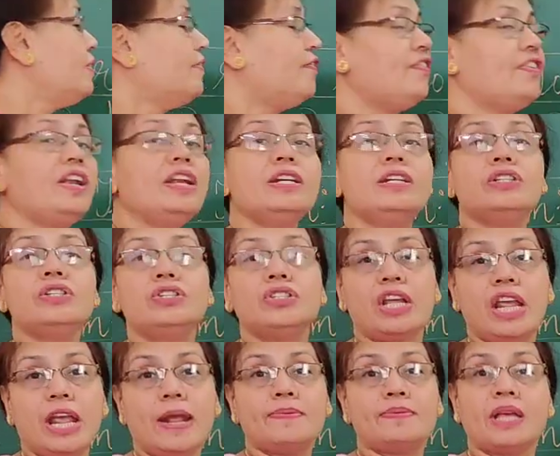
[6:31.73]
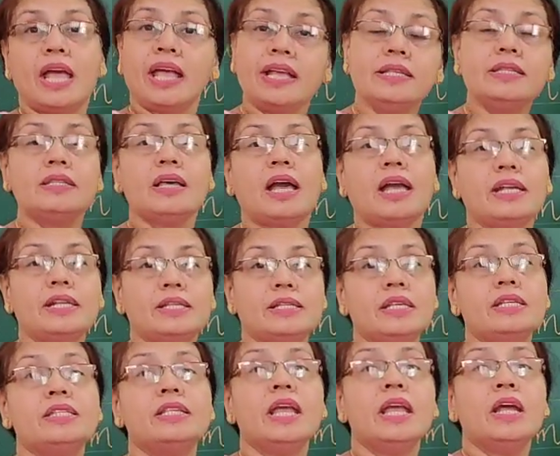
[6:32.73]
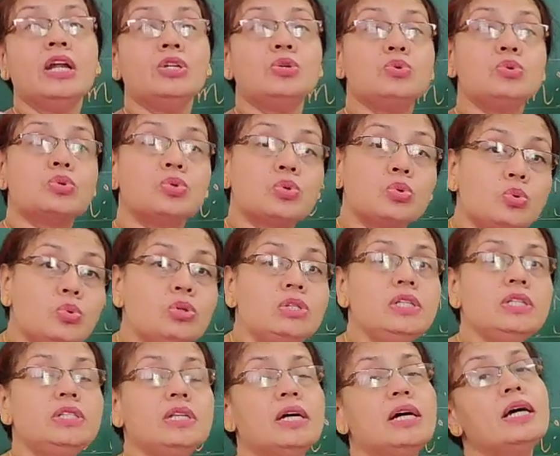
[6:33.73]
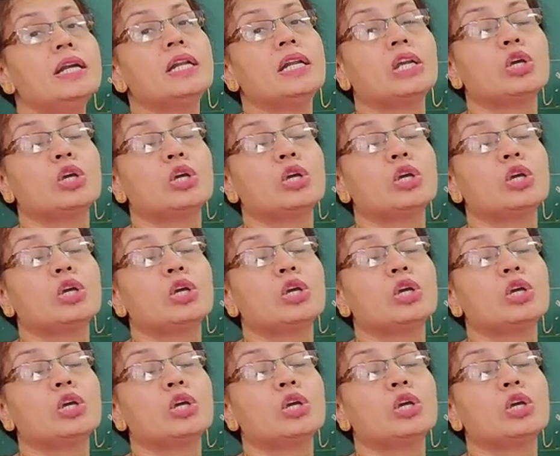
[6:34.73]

different shapes and sizes to suit the